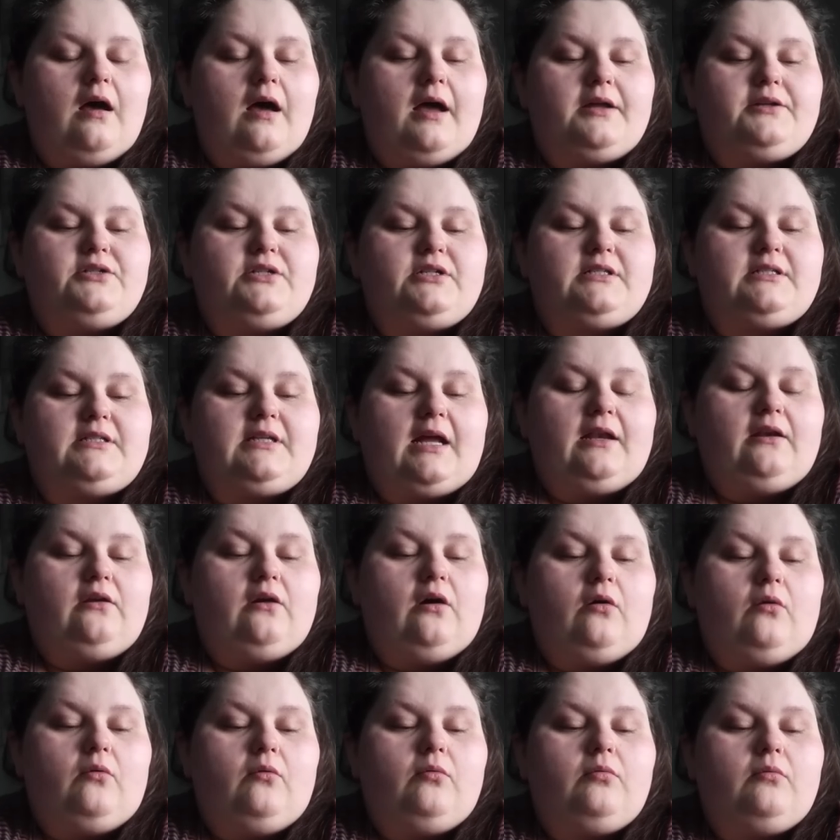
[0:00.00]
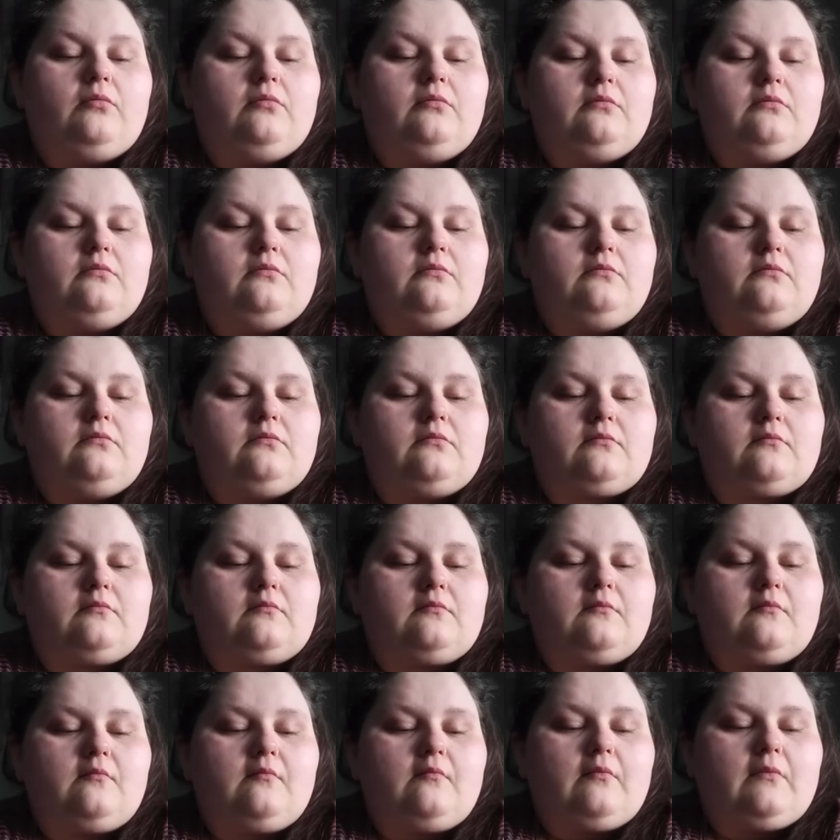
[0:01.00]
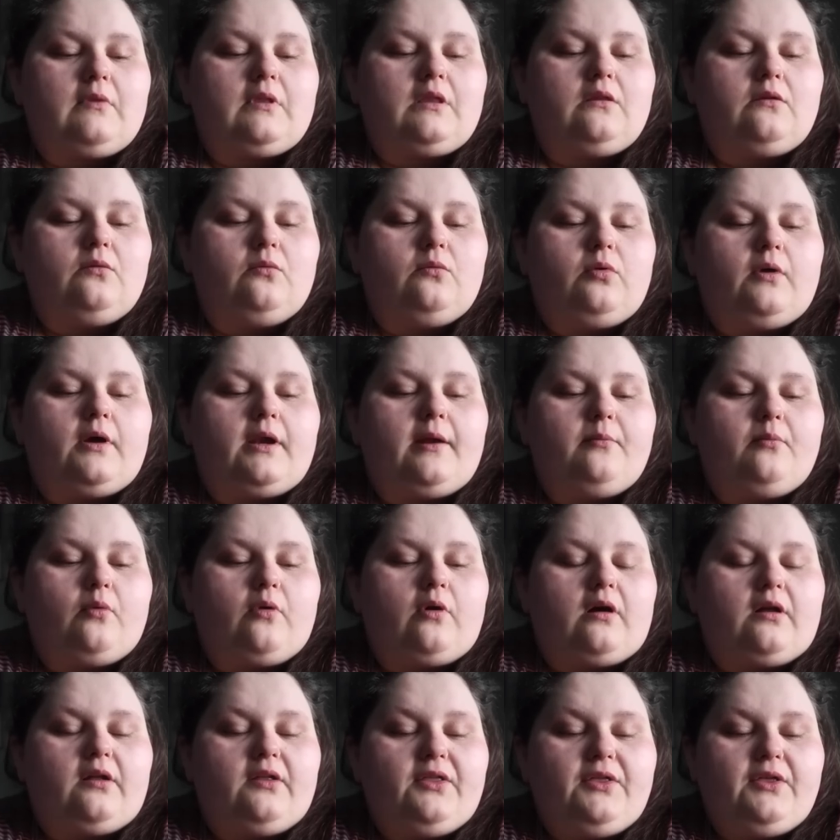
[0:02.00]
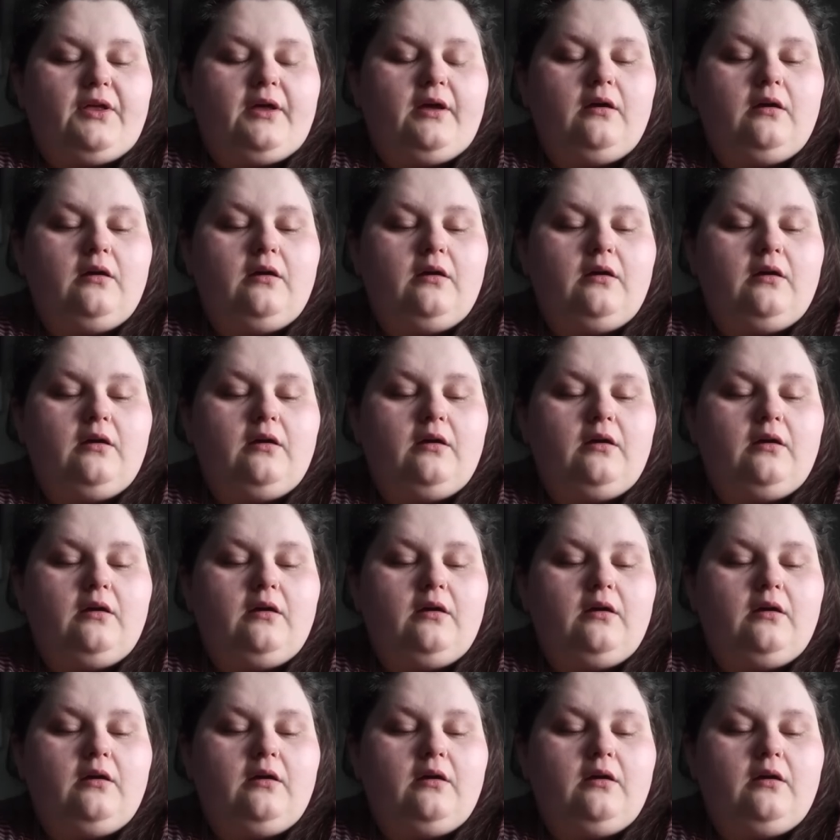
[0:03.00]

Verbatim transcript: I just, I know what I'm worth.